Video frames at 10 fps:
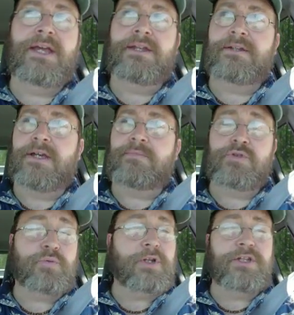and I'm
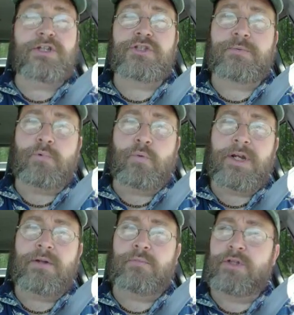just really
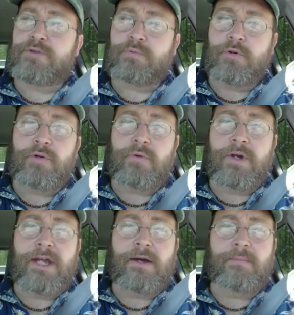disappointed with this
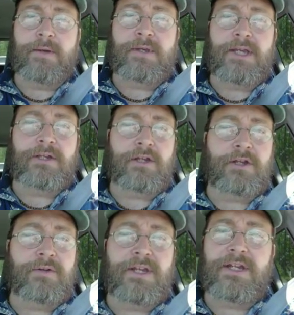program. I mean, you
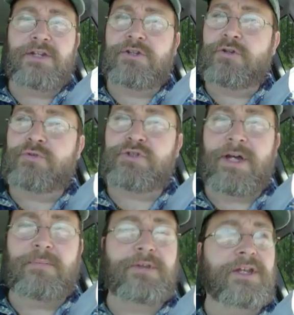know, they need to do
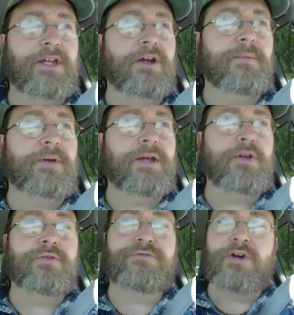something here. I mean, I
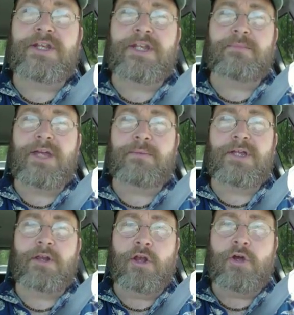know funding may
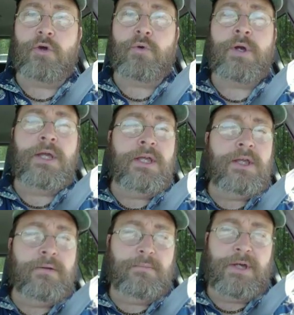be low,
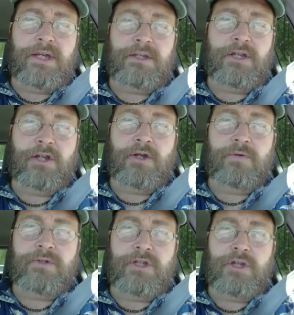but, you
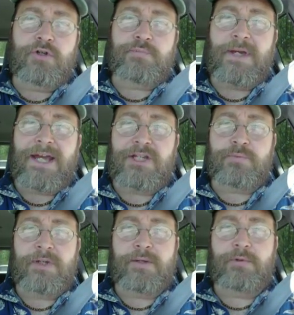know, in the years past
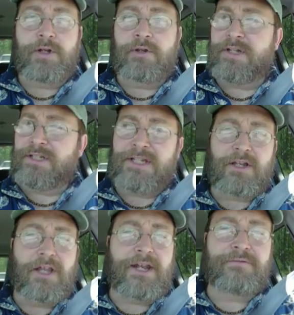when they put it on, it took
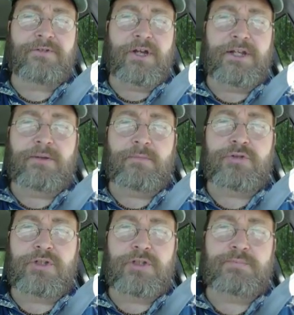a lot of funding.
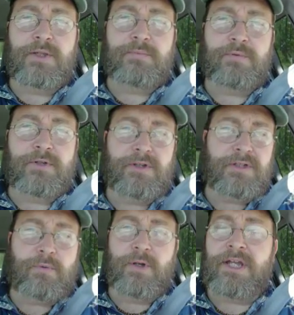Most of these people, they're,
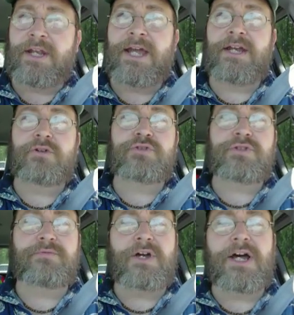they're reenactors,
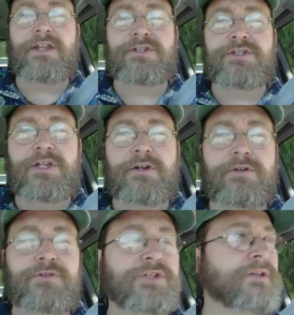they're
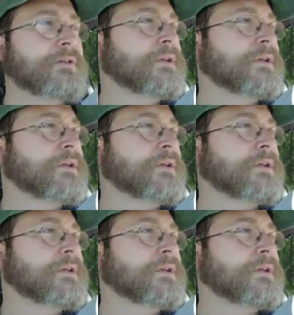volunteers, and